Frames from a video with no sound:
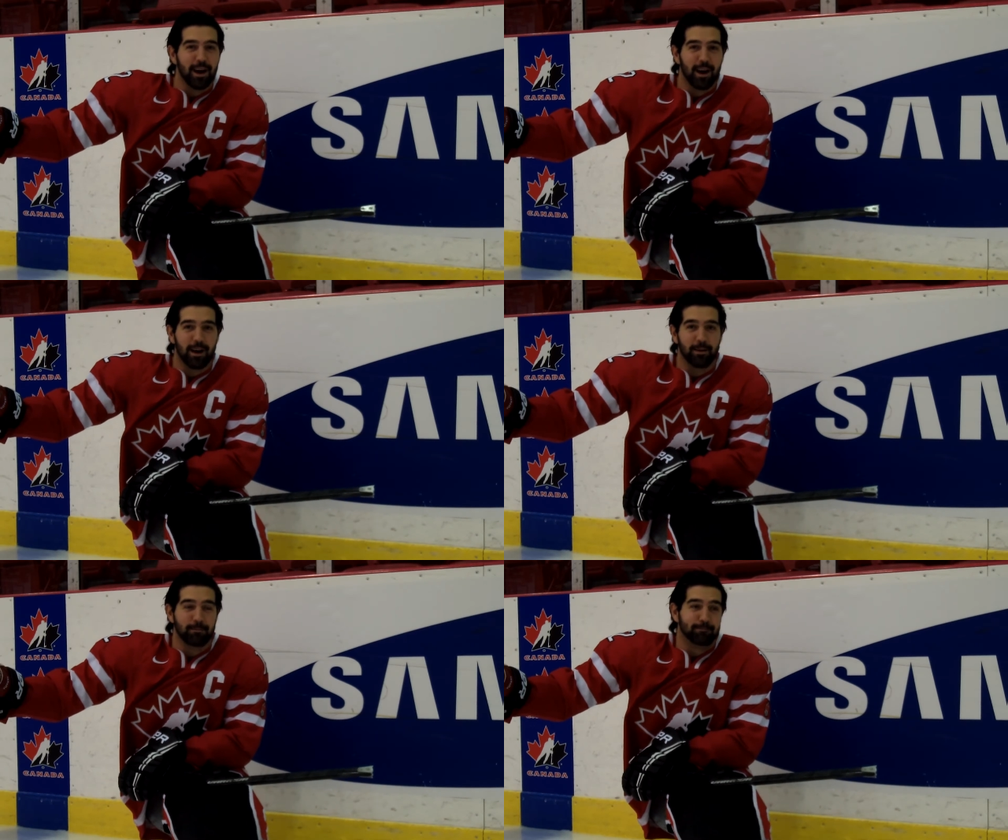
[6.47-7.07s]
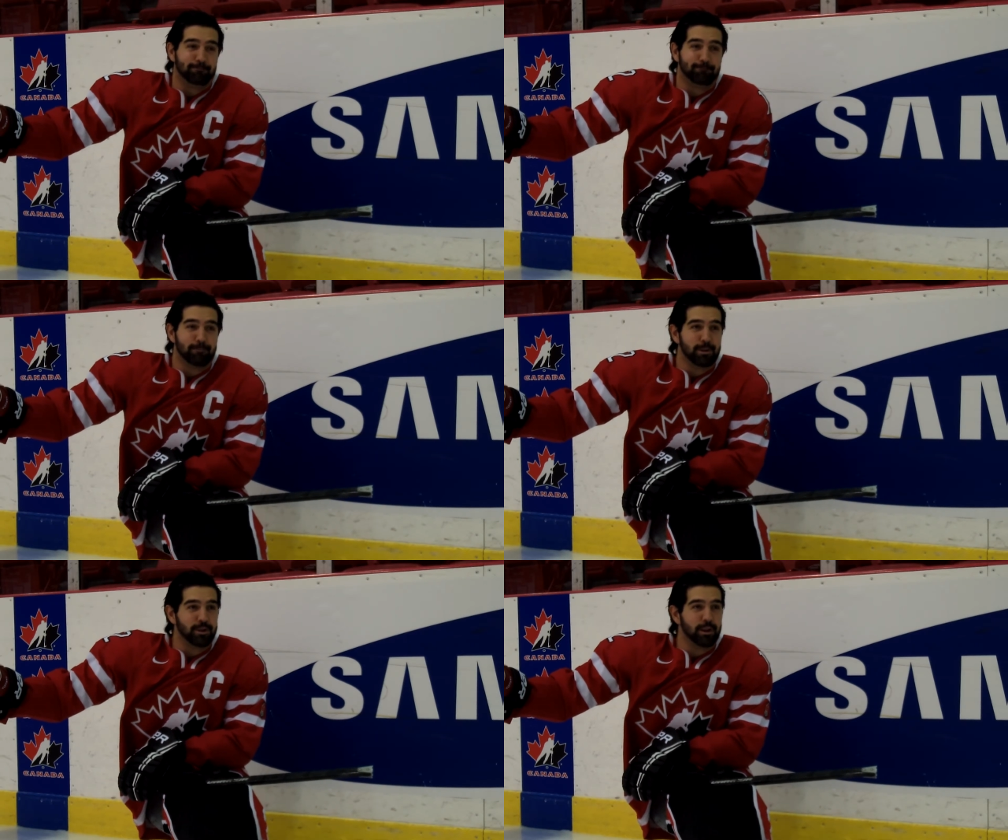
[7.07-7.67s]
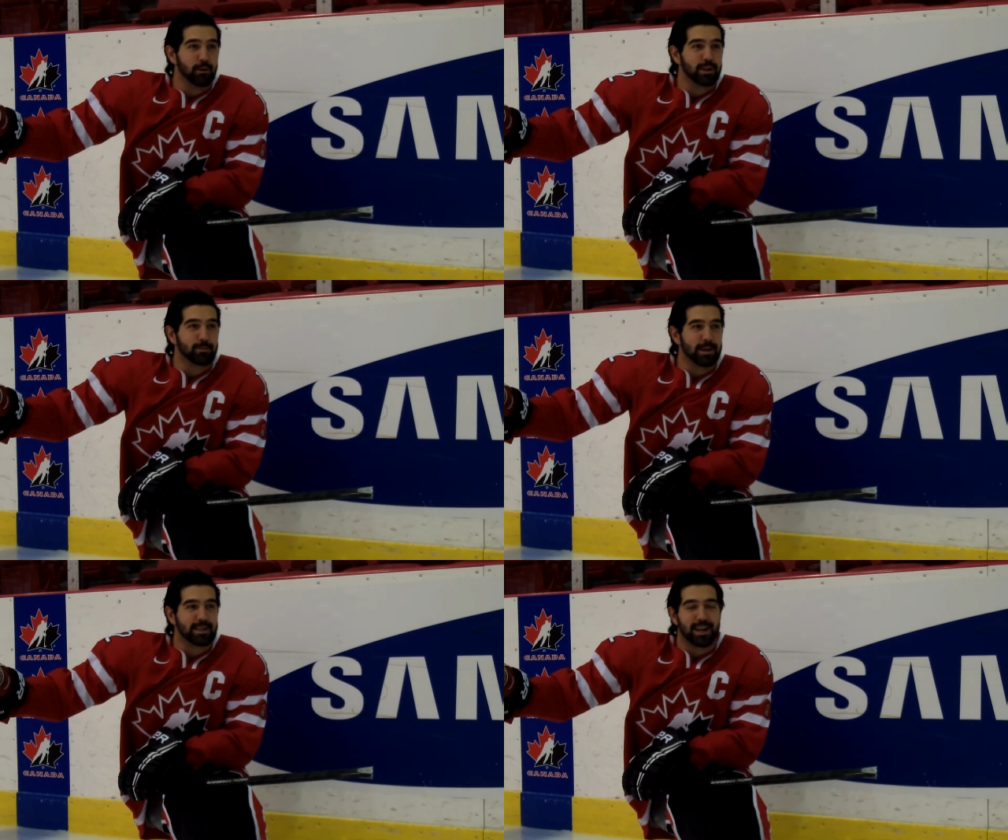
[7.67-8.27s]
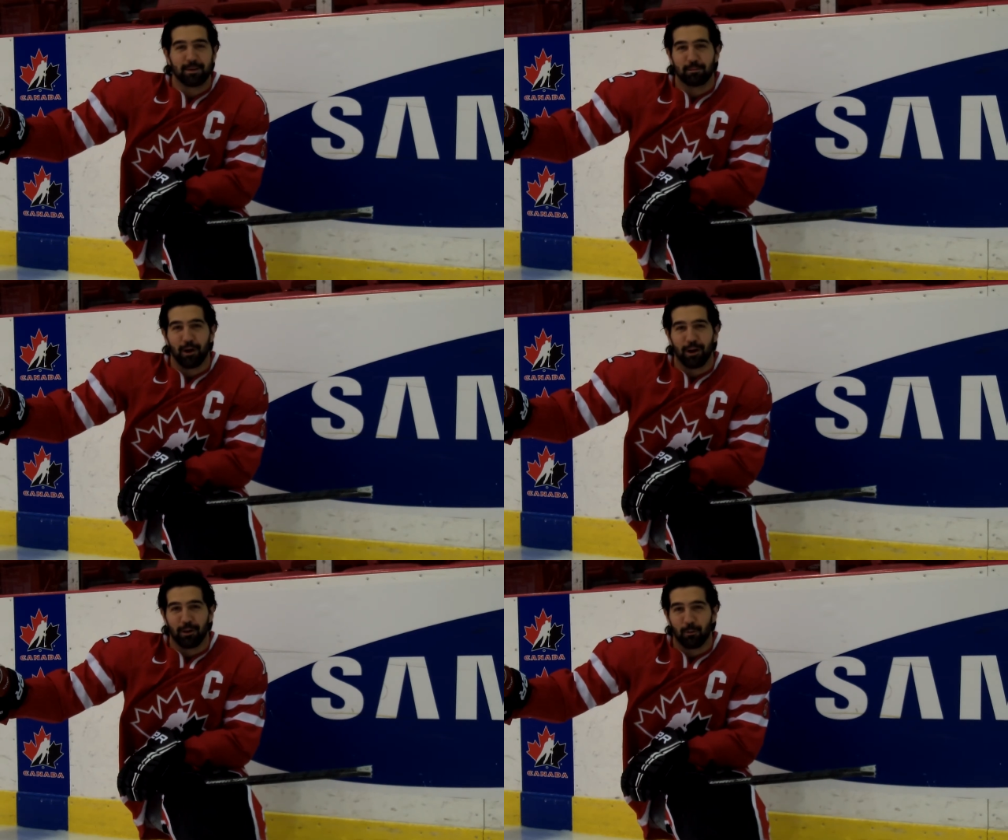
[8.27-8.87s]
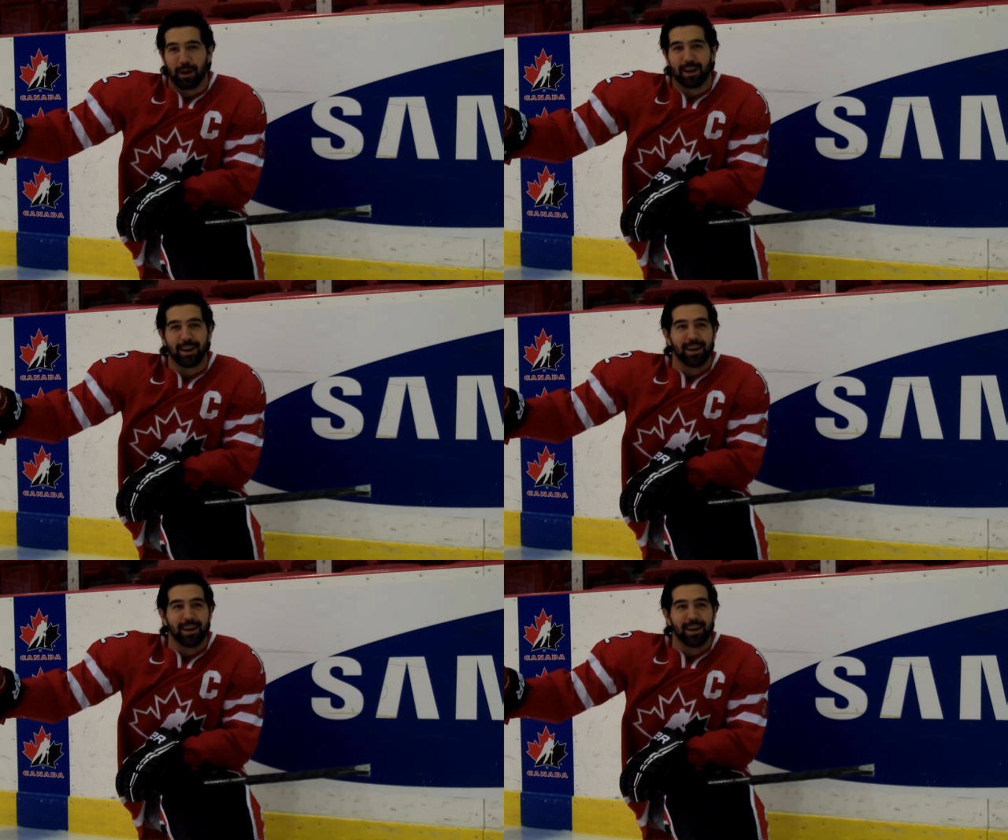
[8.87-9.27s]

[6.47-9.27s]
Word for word: Um, you know, this is my second vlog of the week.